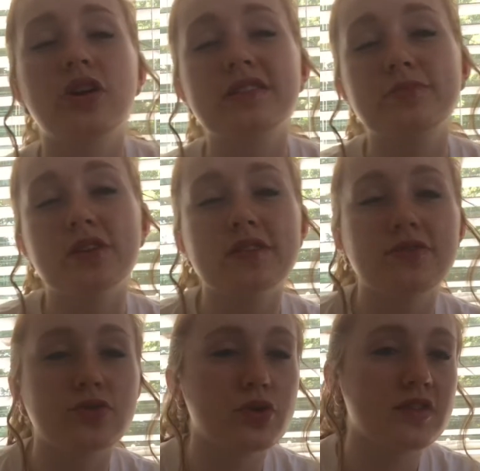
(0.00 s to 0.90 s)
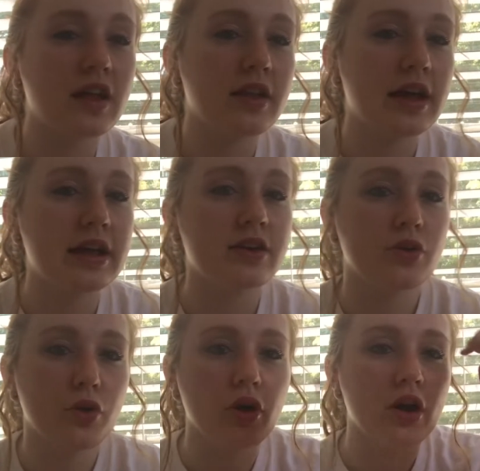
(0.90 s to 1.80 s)
expensive stores I like
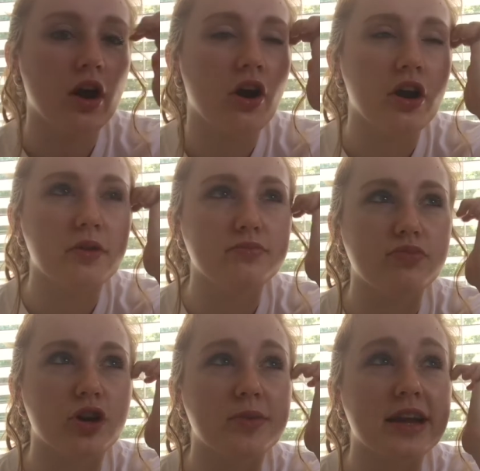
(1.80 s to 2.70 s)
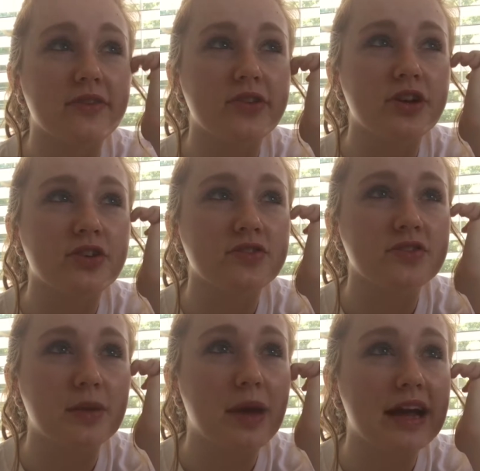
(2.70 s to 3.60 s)
are Urban Outfitters
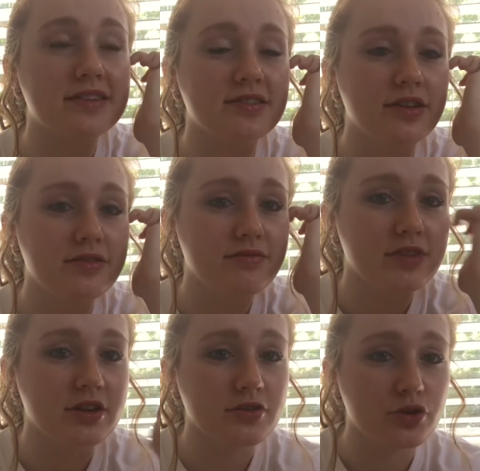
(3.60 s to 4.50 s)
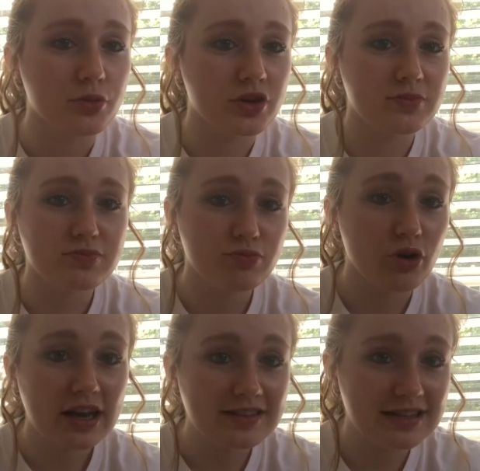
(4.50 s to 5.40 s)
and PacSun. They're a little more
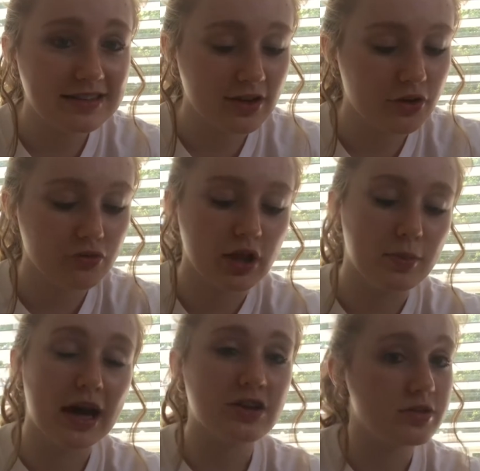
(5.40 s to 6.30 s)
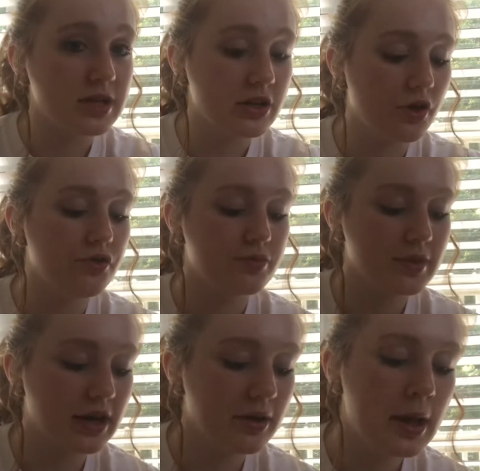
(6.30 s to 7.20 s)
pricey, so I don't really buy too many clothes from
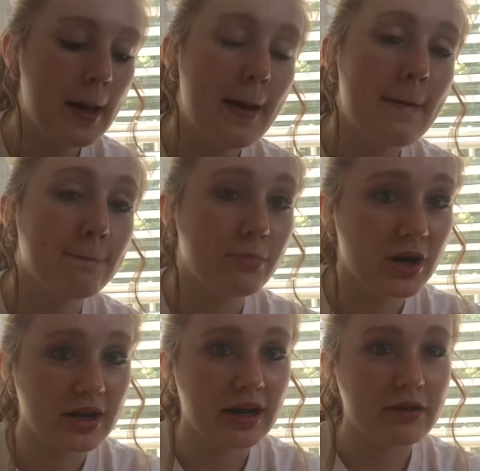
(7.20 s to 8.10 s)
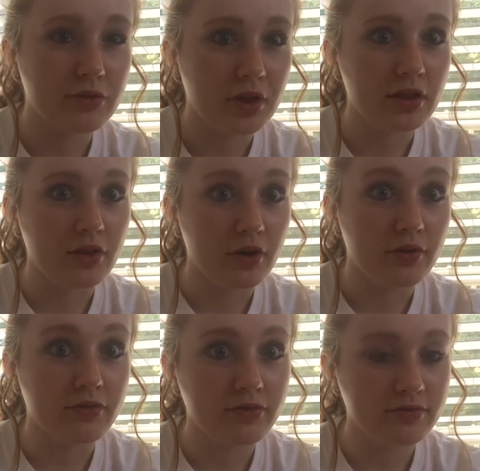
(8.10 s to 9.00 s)
there, but I really
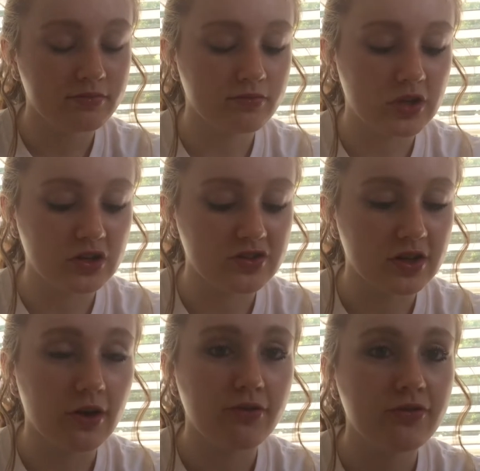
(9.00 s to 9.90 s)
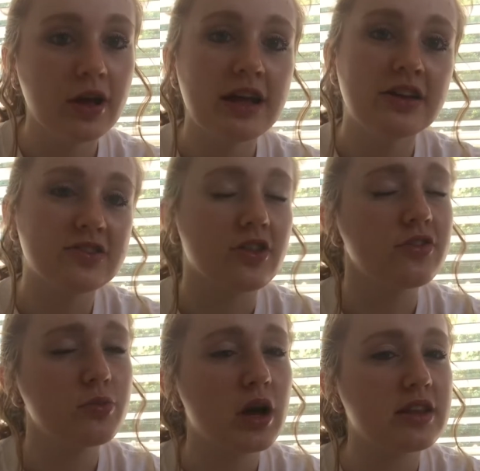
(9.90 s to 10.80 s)
love their stuff. So those
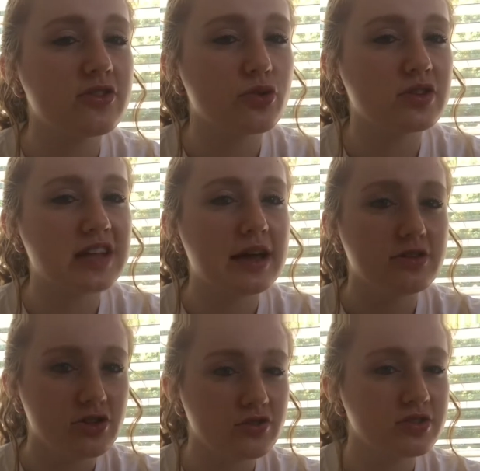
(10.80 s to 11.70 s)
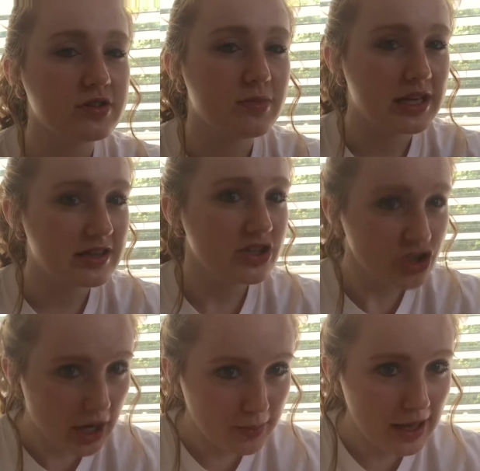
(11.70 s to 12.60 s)
are probably the stores I usually mainly
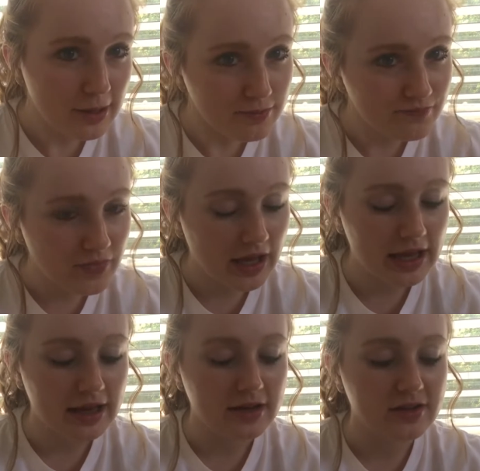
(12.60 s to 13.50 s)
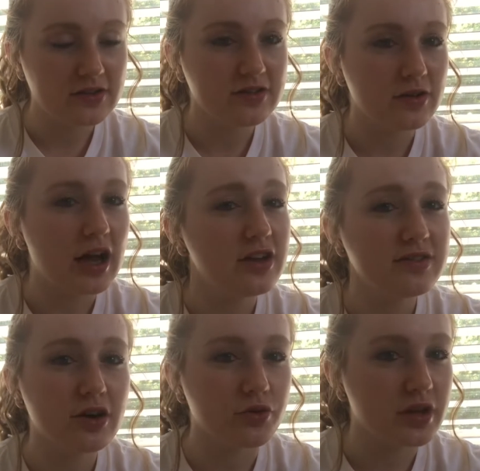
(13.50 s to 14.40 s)
shop at. And so I
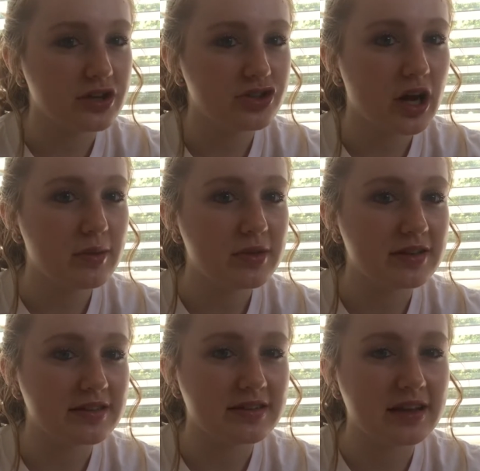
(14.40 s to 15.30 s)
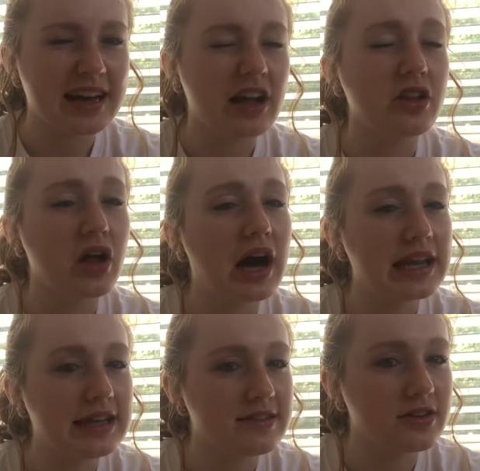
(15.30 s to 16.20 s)
usually online shop because it's a lot
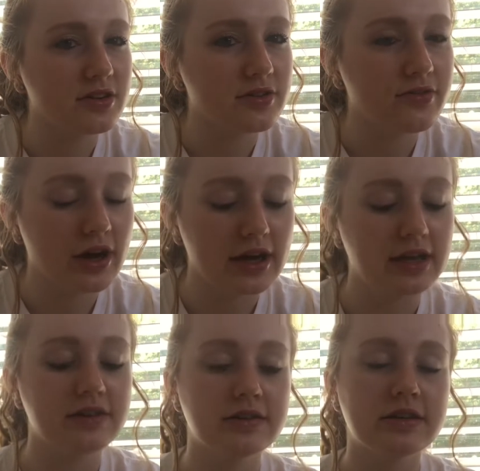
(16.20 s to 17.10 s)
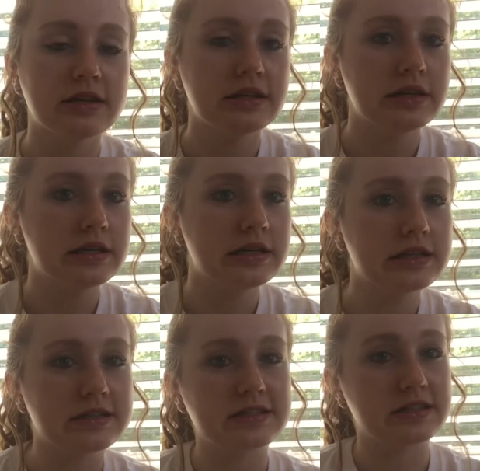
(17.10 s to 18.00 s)
easier to find
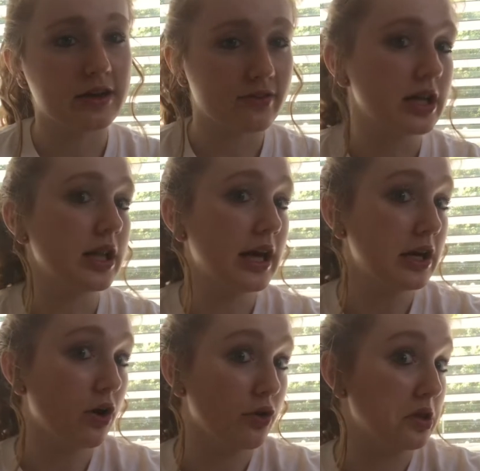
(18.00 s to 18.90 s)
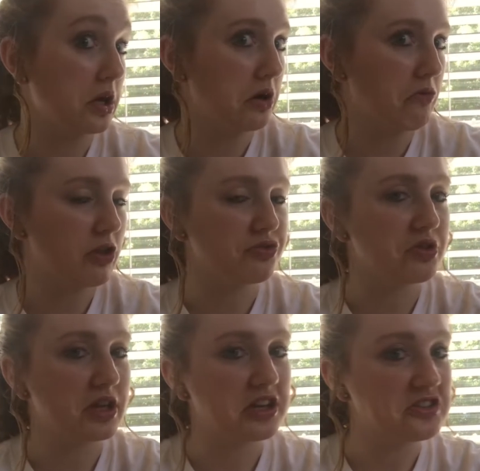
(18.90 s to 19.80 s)
stuff I like on there rather
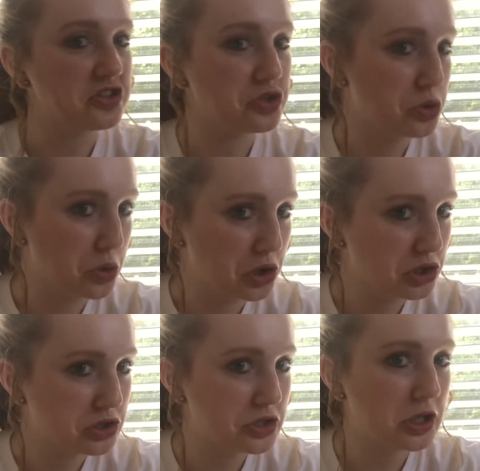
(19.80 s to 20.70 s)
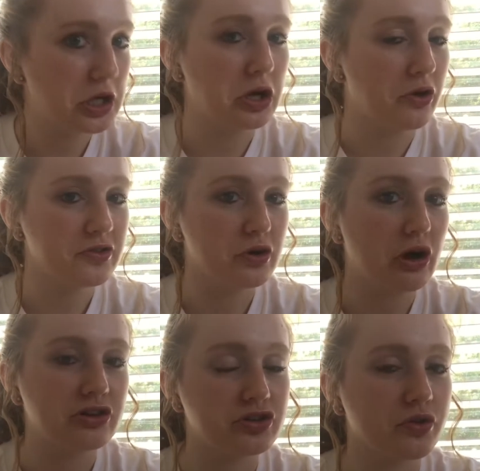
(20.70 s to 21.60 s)
than in stores. And also
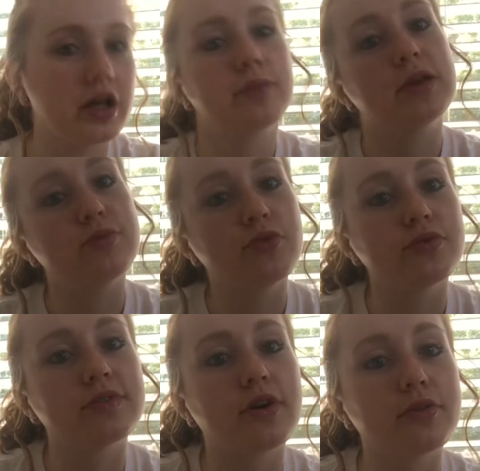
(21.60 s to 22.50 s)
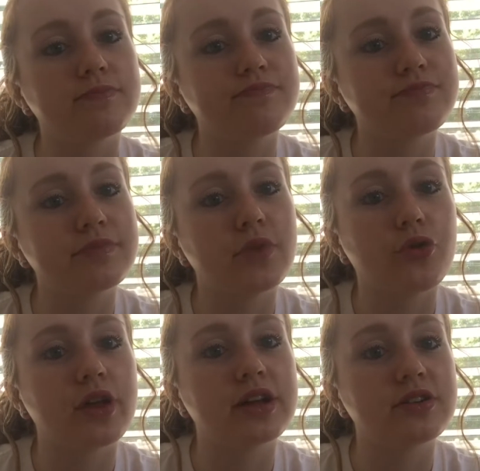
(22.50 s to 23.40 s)
I just don't like people, so
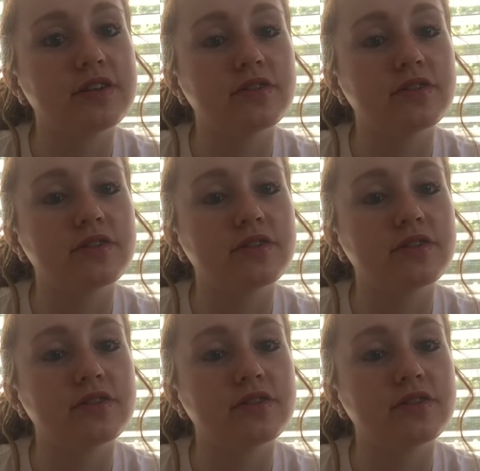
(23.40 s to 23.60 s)
online is